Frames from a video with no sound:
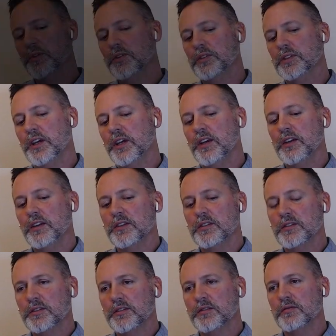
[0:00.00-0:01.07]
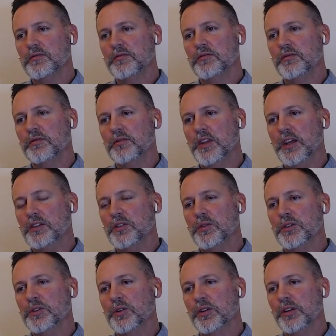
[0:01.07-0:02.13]
would you say is that you
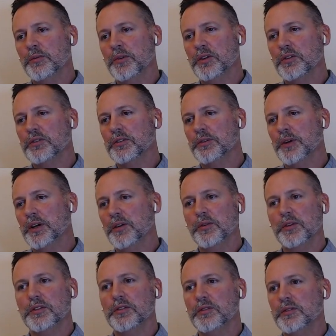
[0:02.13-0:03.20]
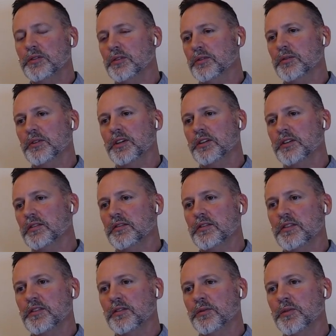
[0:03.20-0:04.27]
enjoy the most about what you do? Like,
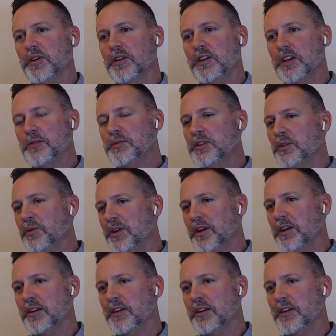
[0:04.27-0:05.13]
what keeps you in